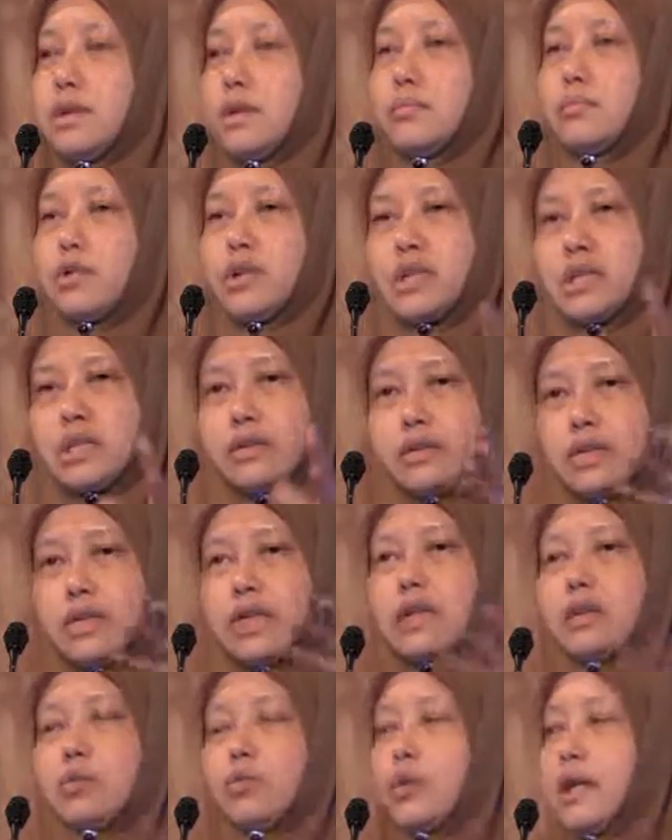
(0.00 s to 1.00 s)
preserve it
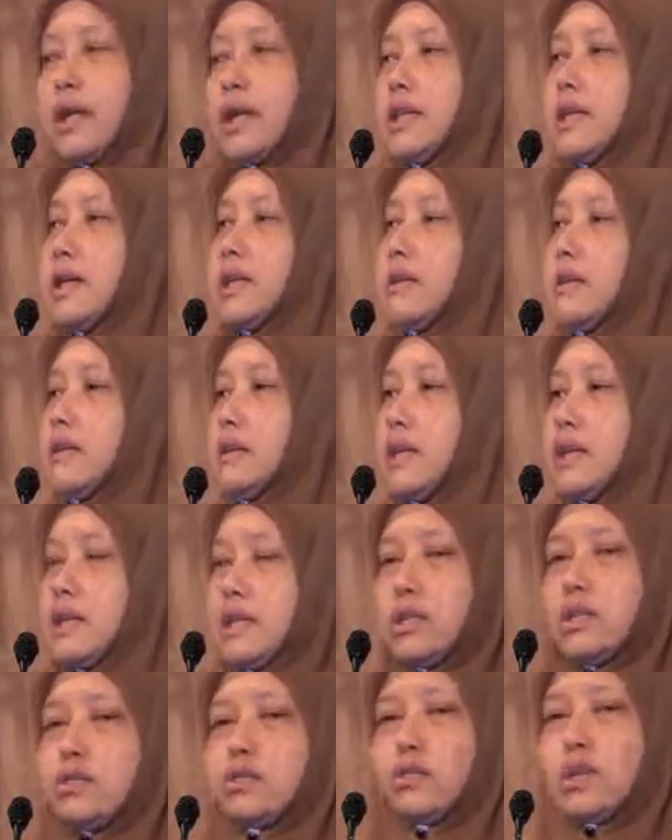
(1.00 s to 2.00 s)
in a way that takes
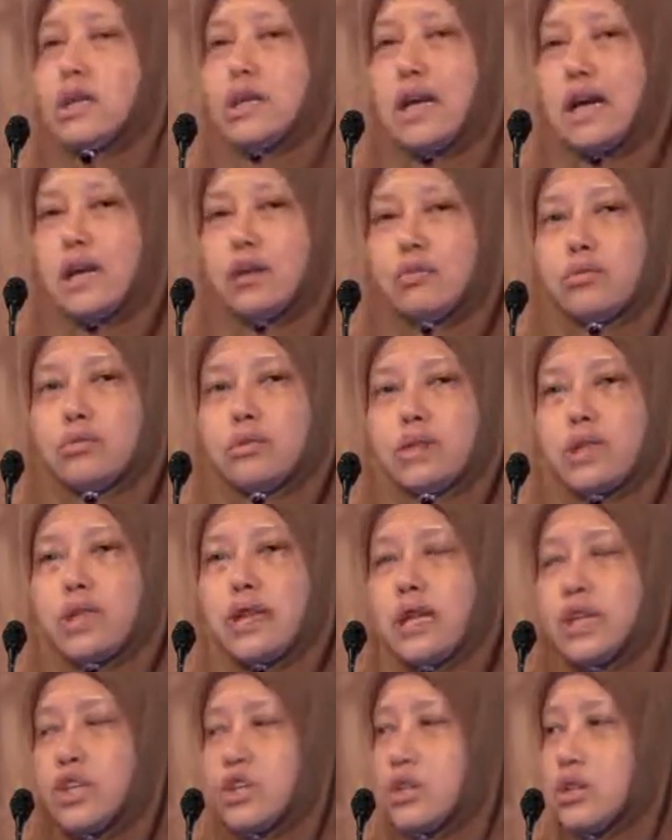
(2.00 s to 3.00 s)
into account the
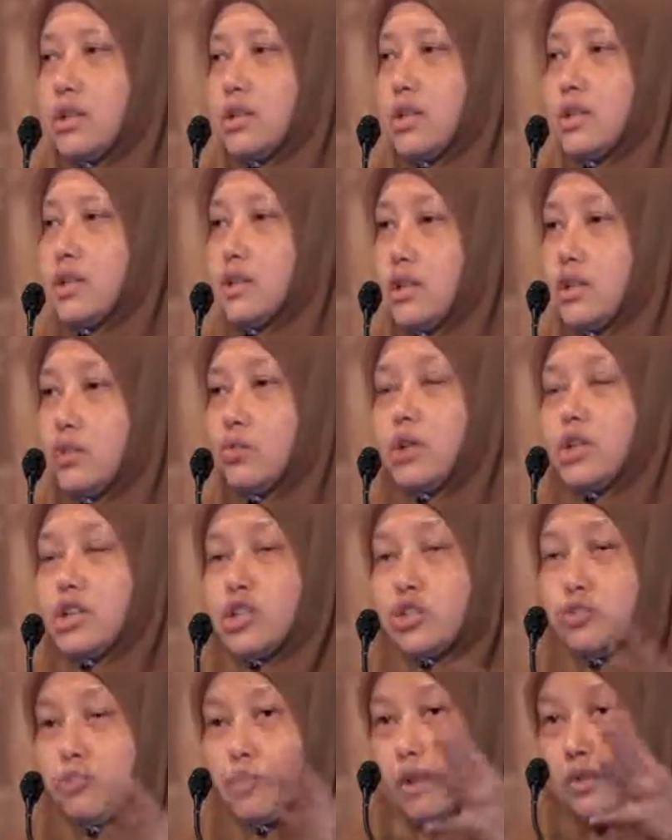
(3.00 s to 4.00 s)
nature and
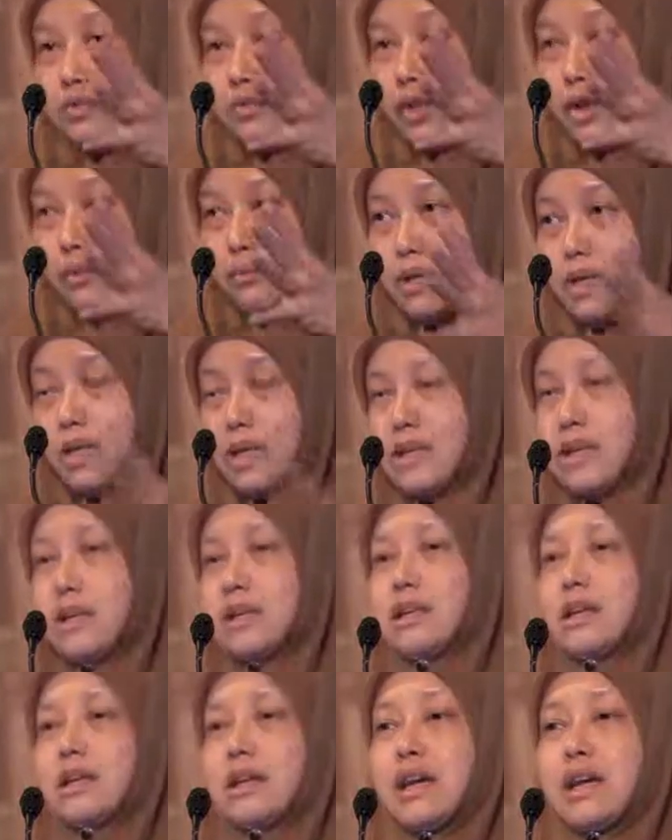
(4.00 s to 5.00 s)
situation of my family
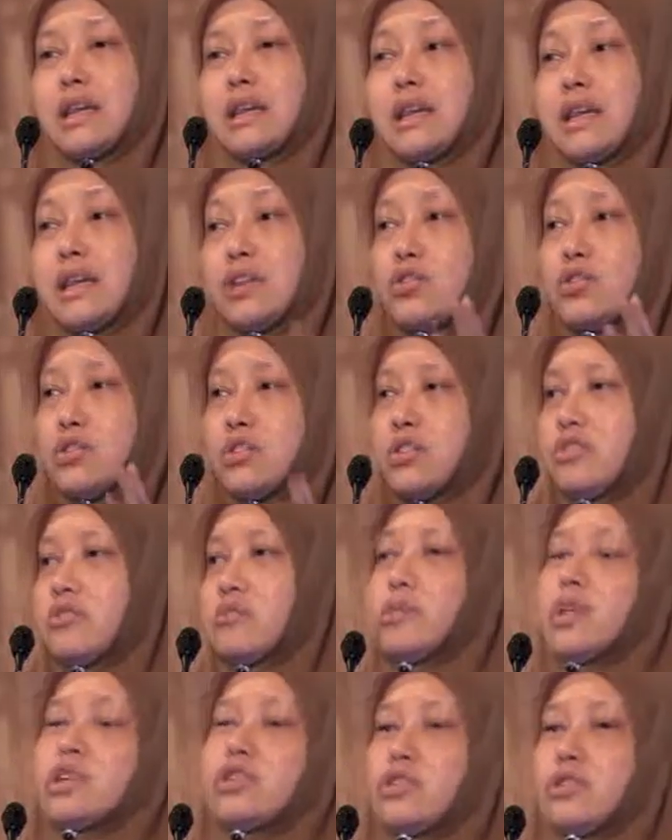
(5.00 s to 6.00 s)
and the interests of
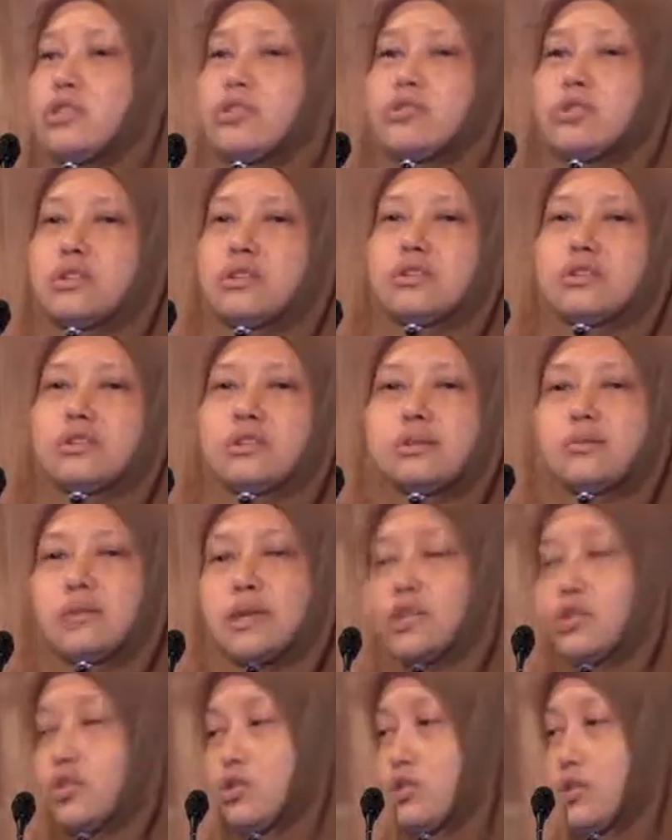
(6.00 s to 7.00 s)
my children. My
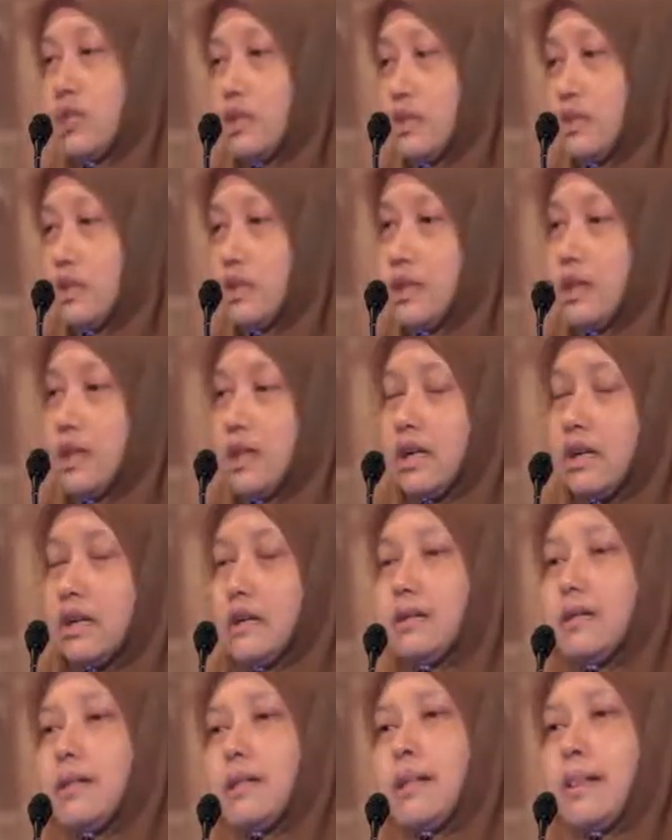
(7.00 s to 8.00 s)
children are still
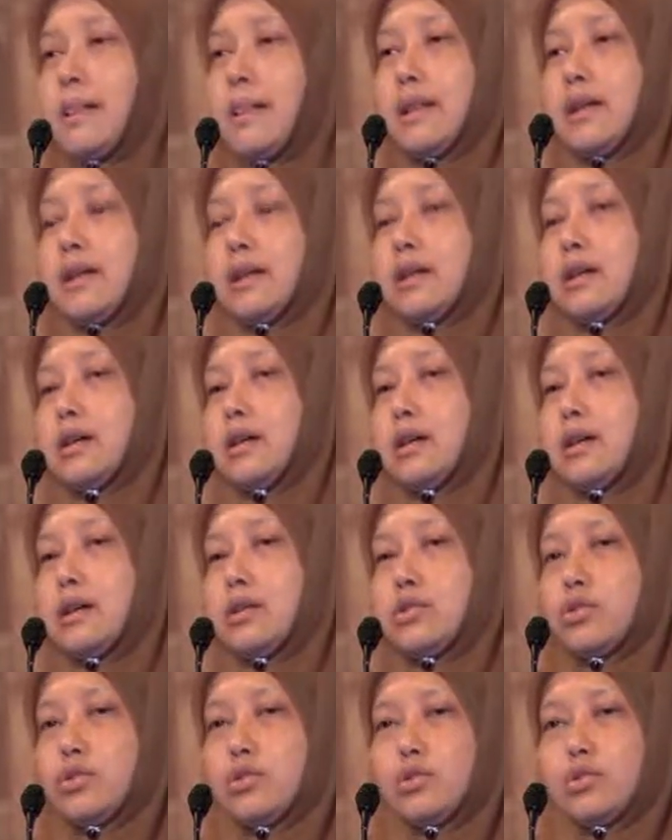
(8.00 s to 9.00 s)
young,
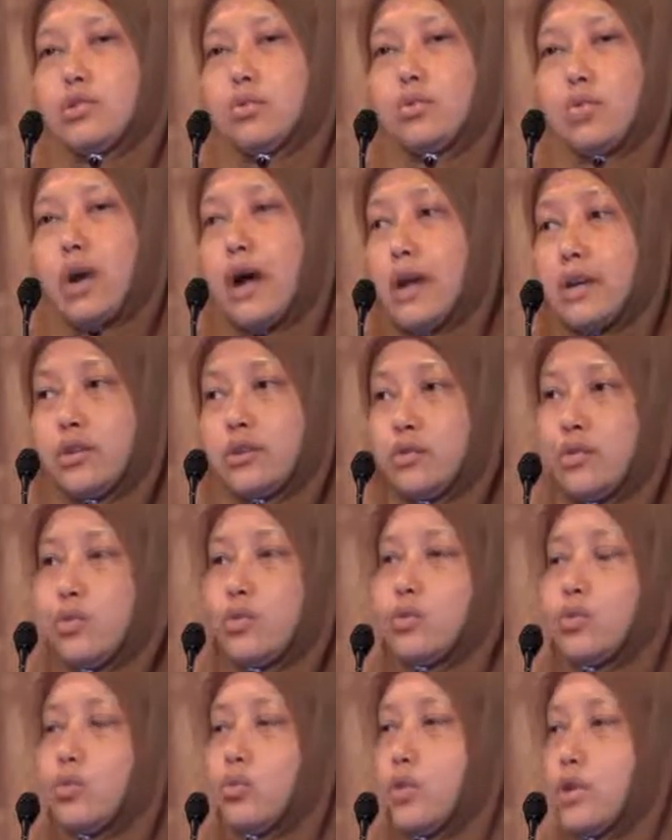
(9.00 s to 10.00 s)
so I do not
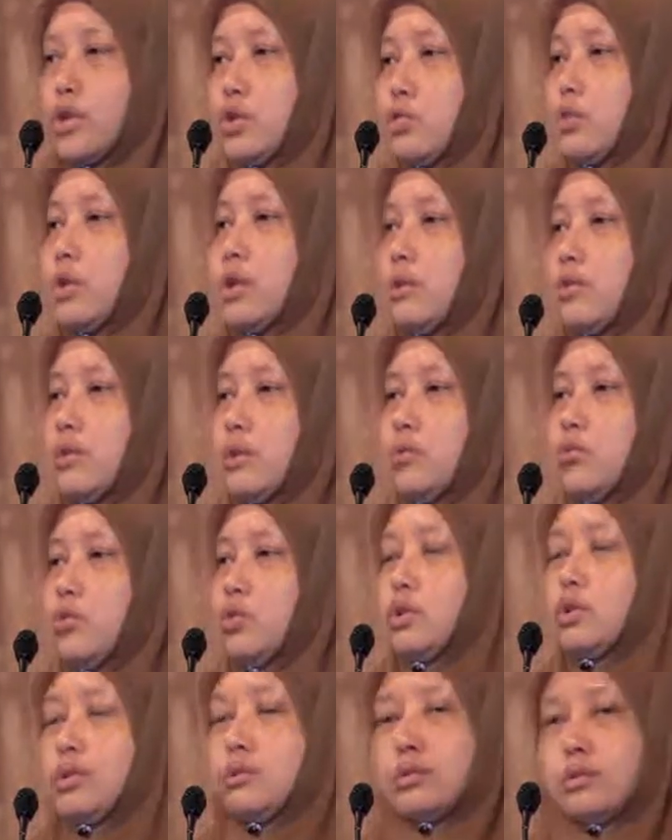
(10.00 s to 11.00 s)
know which one of them
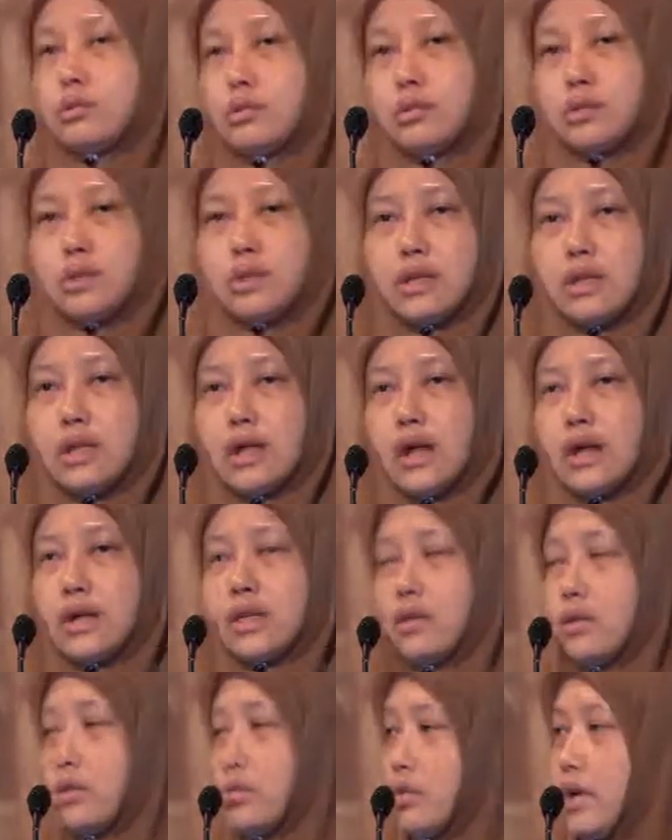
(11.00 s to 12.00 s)
will
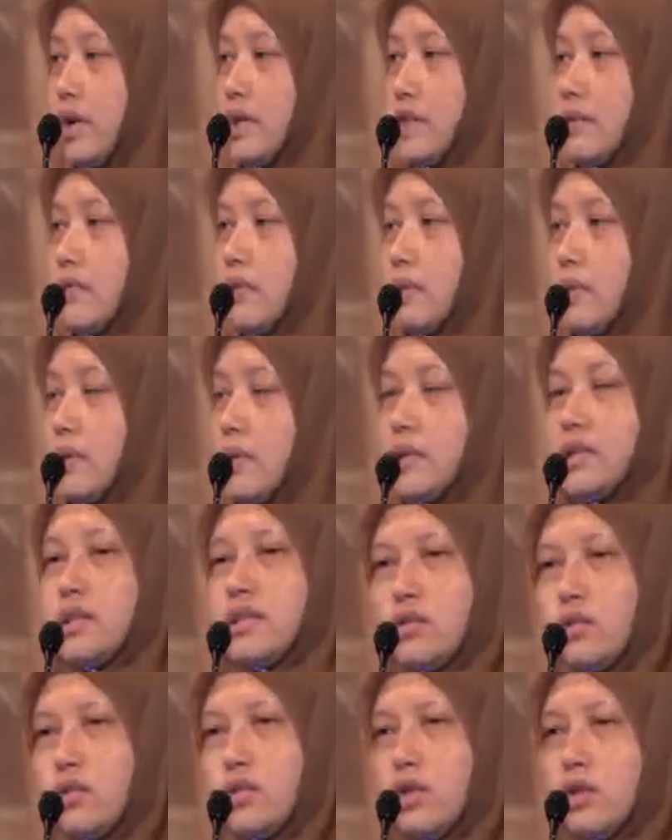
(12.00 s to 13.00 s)
handle the reins of the
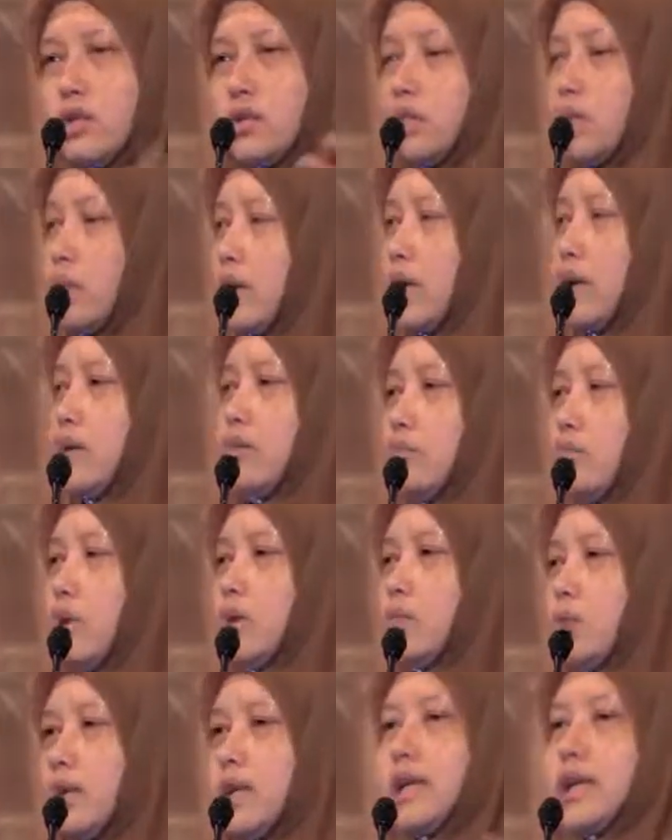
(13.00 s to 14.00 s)
business. So
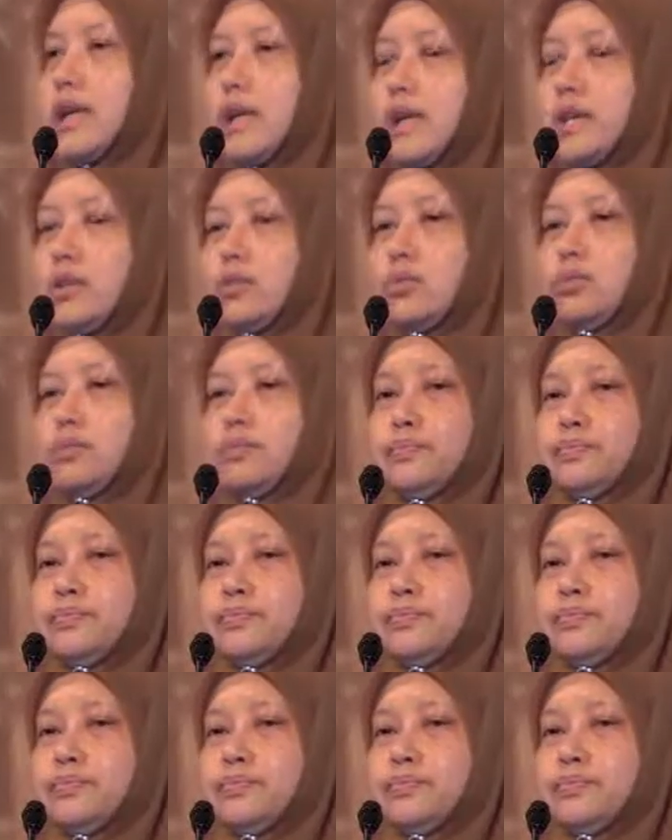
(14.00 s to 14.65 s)
what can I do?